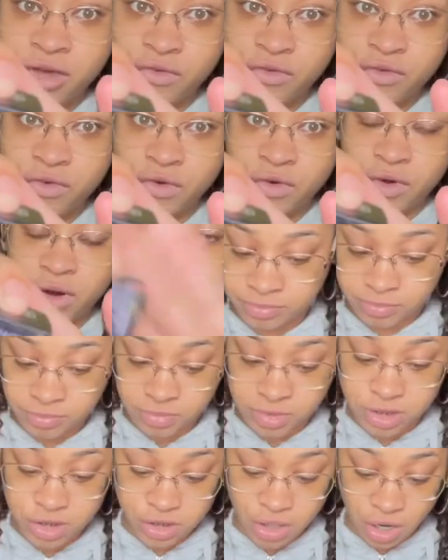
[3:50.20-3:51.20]
for
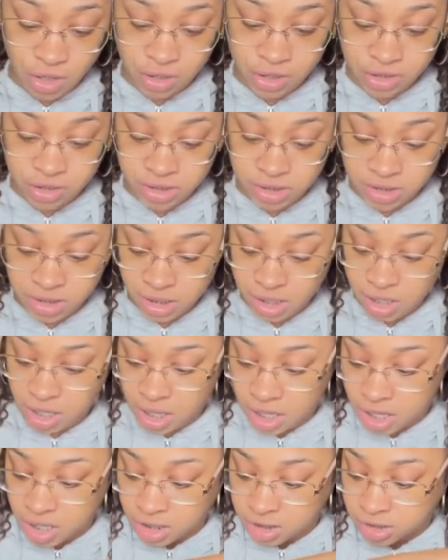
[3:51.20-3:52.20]
starters.
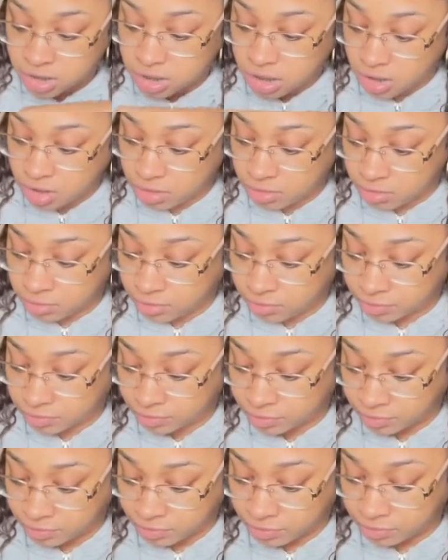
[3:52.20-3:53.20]
So
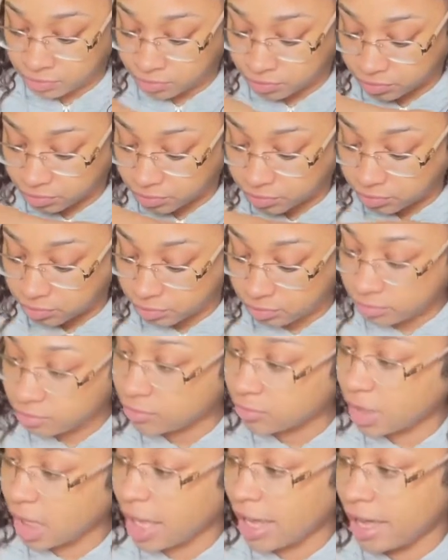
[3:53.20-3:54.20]

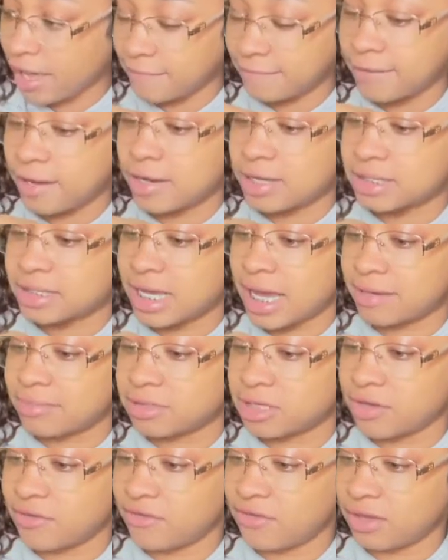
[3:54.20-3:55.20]
I have all types
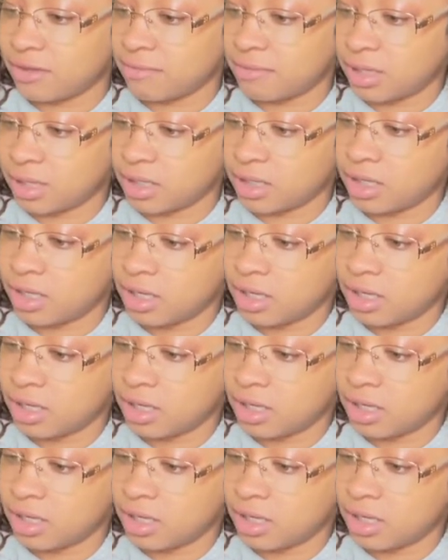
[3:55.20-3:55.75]
of Fit Me